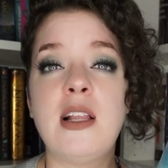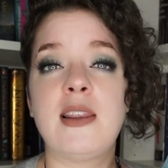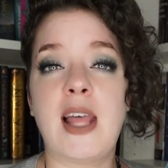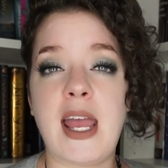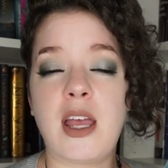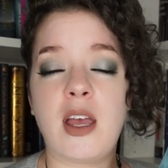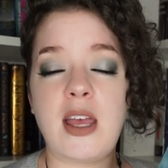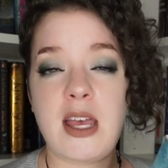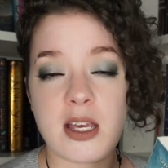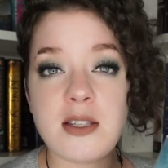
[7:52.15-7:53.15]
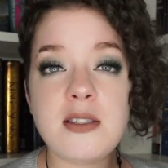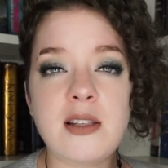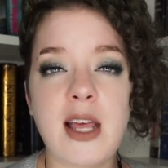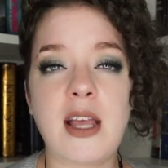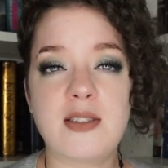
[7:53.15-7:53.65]
like
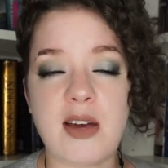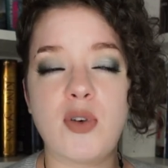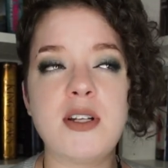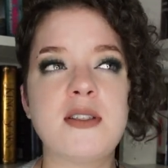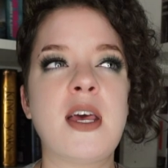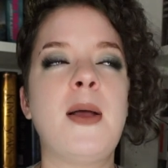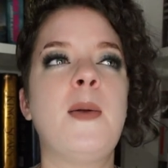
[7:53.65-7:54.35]
his, like Severin's,